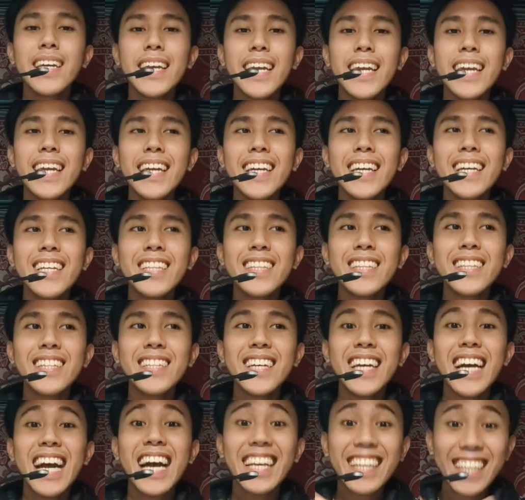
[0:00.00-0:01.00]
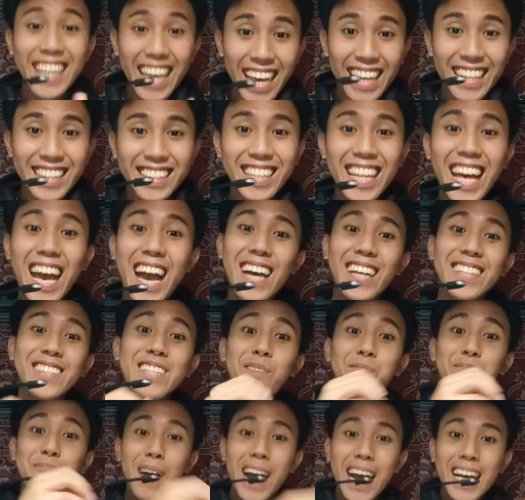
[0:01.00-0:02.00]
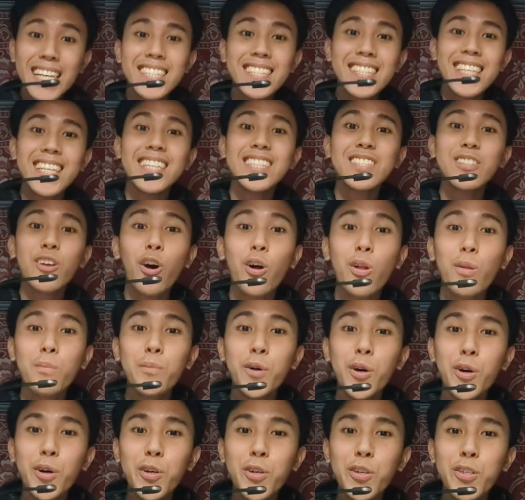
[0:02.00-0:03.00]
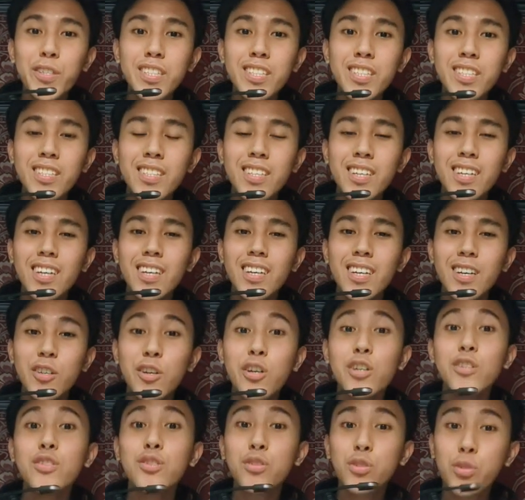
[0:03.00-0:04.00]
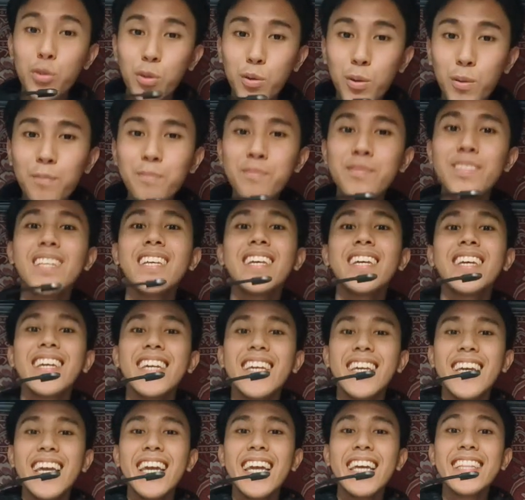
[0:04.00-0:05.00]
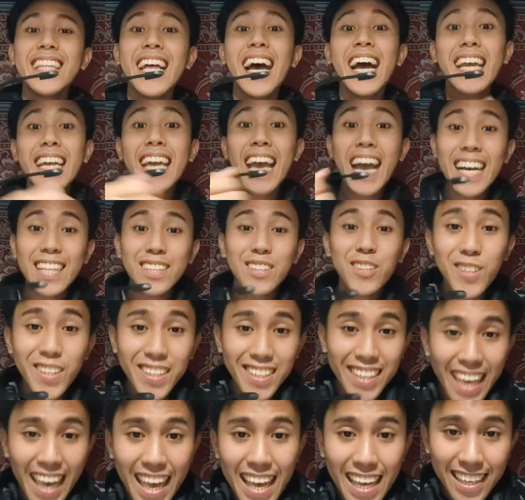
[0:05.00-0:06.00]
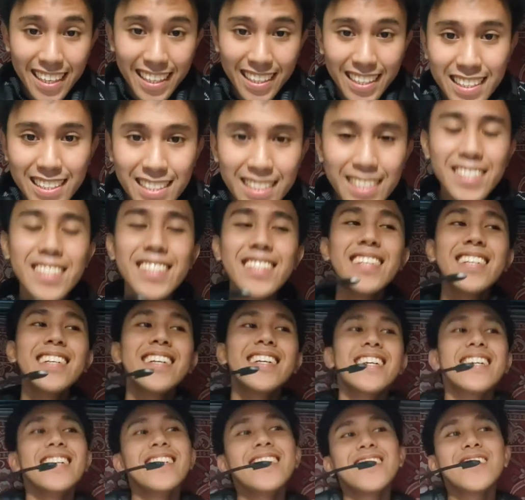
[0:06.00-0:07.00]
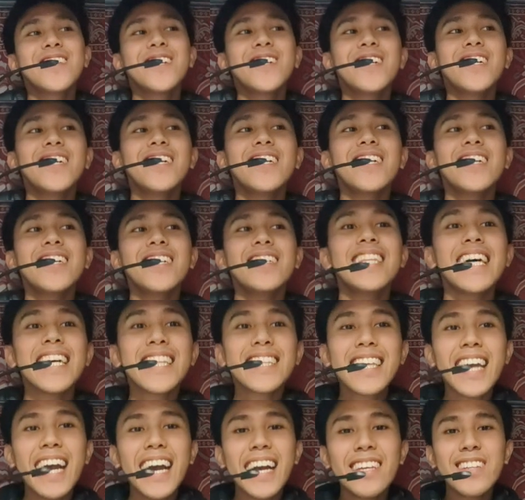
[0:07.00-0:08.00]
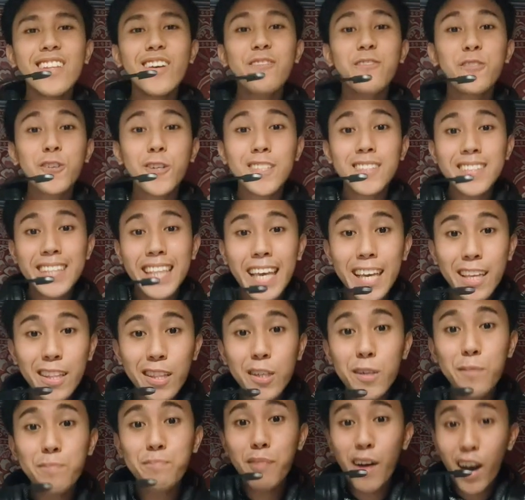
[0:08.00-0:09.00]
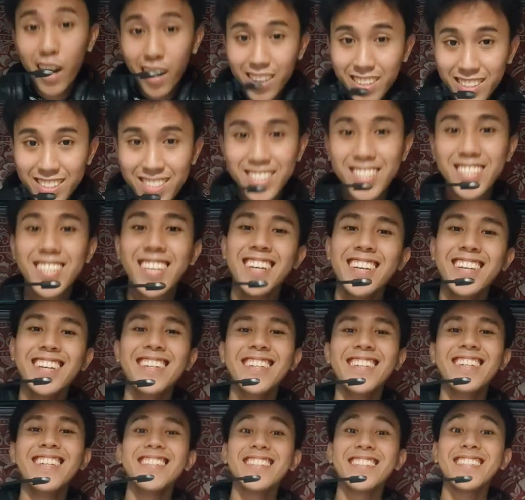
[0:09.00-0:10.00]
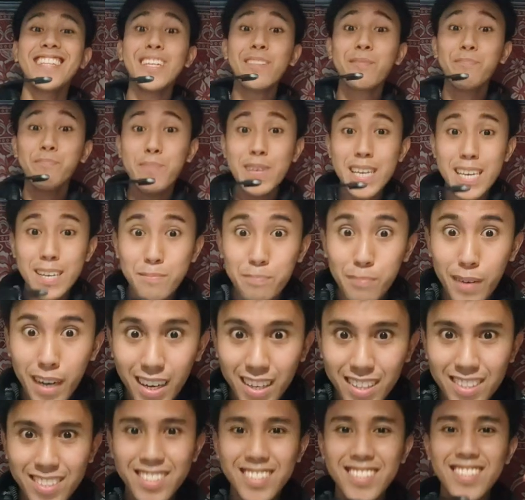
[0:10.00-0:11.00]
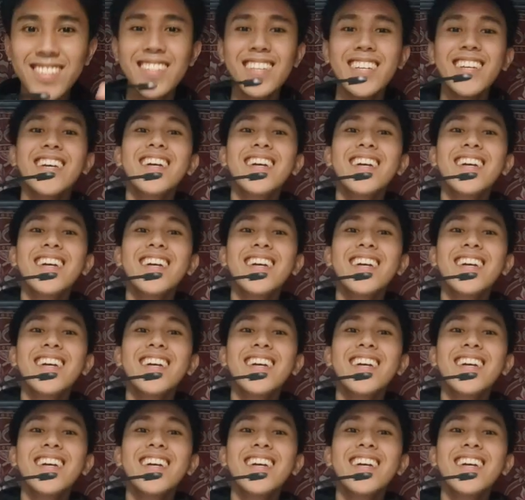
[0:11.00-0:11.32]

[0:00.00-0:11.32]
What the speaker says: And again, the pasta is almost consumed. And I had to carry that kind of container box, that big box,